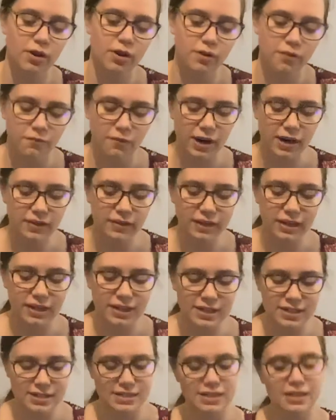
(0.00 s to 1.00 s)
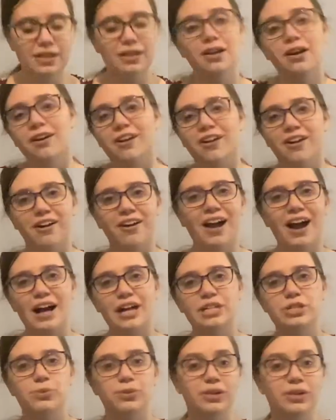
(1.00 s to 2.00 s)
finally get to see our
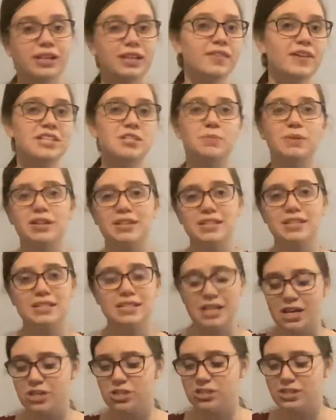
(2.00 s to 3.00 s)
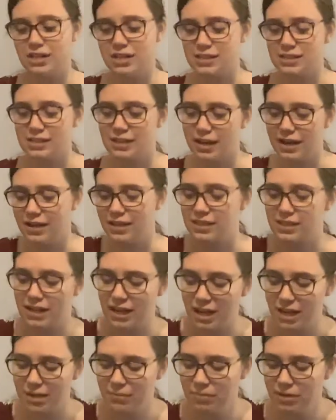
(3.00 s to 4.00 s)
actual hill that's been on stage the entire
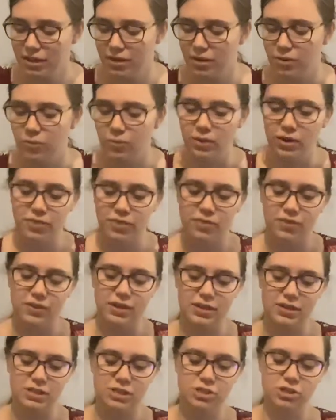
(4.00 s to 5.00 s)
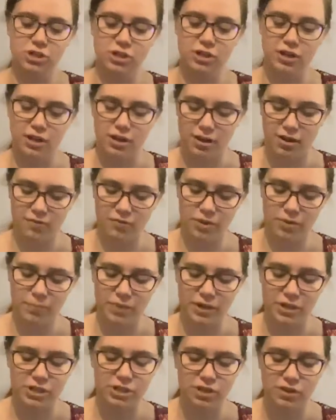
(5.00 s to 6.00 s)
time, with the addition of a
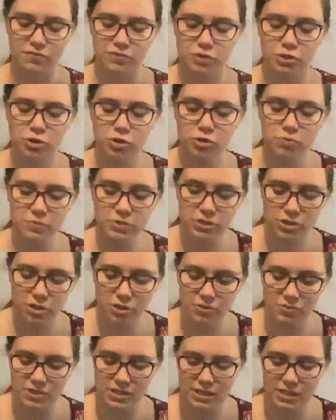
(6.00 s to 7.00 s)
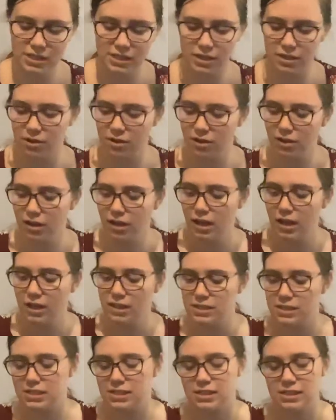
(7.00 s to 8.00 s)
bunch of tombstones here,
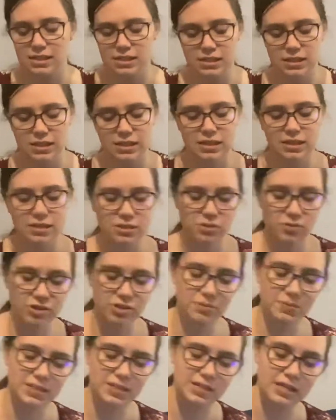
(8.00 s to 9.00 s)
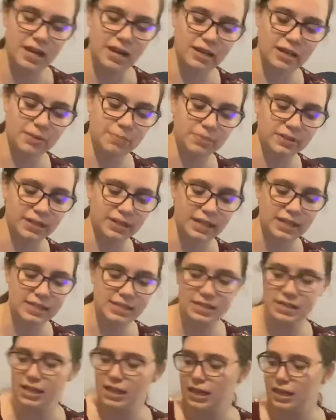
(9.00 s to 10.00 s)
since this is going to be taking
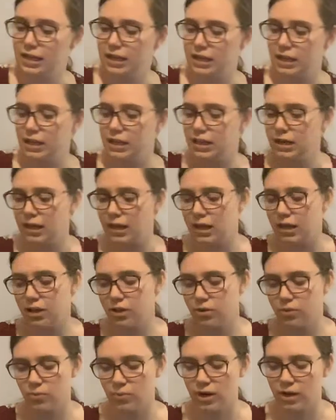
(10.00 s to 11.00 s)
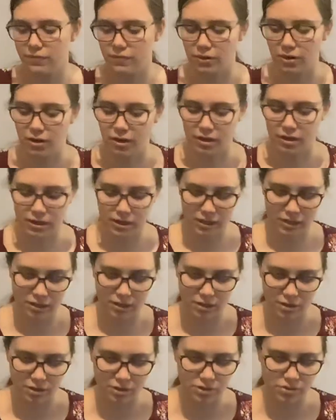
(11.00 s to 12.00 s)
place in a graveyard. And
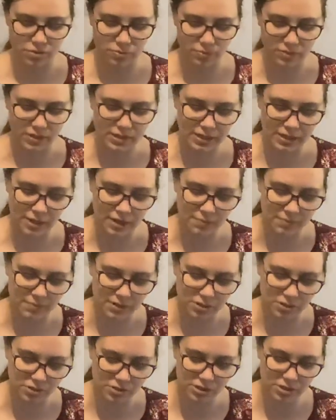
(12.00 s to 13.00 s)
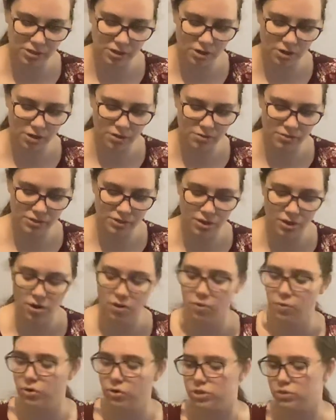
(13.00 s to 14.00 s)
here is once again Mr. Zero's,
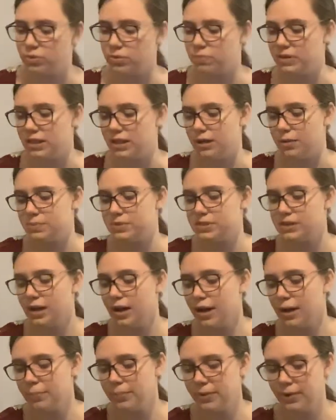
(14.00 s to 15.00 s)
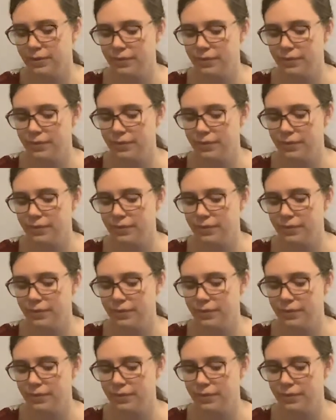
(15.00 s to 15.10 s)
which would be up top.